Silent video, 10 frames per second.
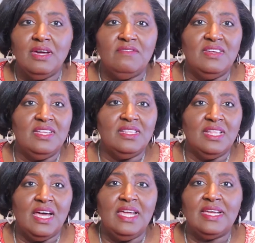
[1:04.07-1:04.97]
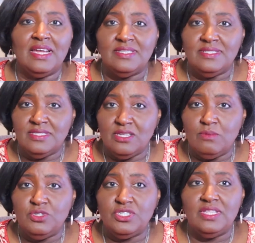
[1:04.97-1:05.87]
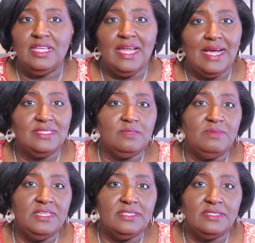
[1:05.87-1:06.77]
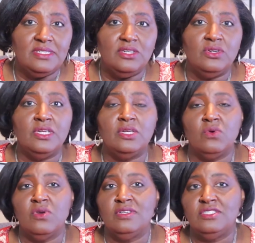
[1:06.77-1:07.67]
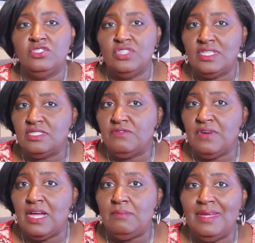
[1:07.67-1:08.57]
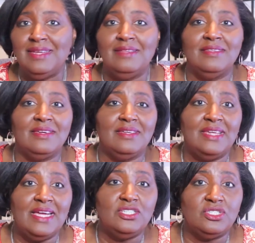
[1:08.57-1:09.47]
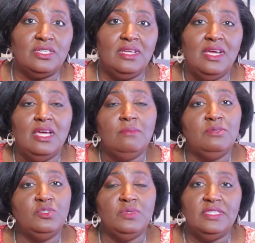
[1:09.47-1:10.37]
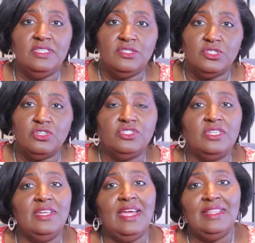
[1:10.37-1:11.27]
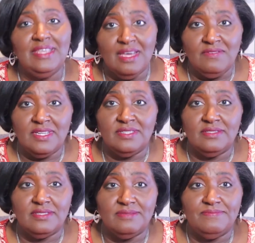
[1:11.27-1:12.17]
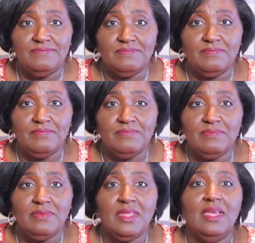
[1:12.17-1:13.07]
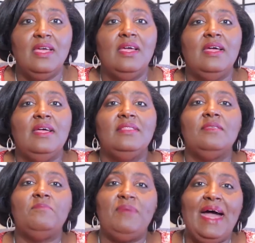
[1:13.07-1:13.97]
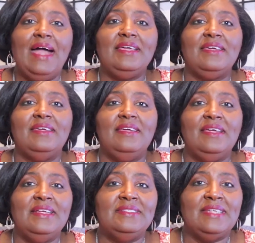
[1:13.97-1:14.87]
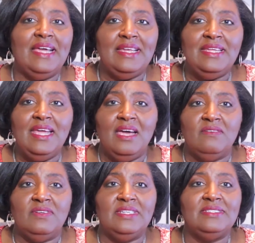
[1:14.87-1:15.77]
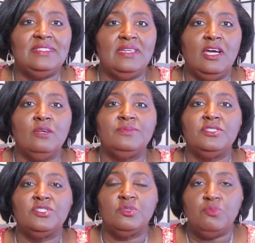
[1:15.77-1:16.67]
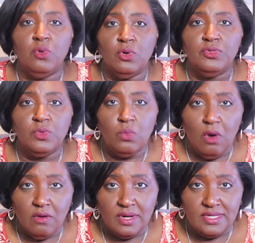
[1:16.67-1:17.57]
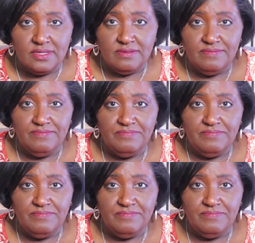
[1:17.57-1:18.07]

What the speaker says: of it like an assumption that has to be considered in order to justify making the connection between the assertion and the evidence. The backing is any evidence that helps to support the warrant.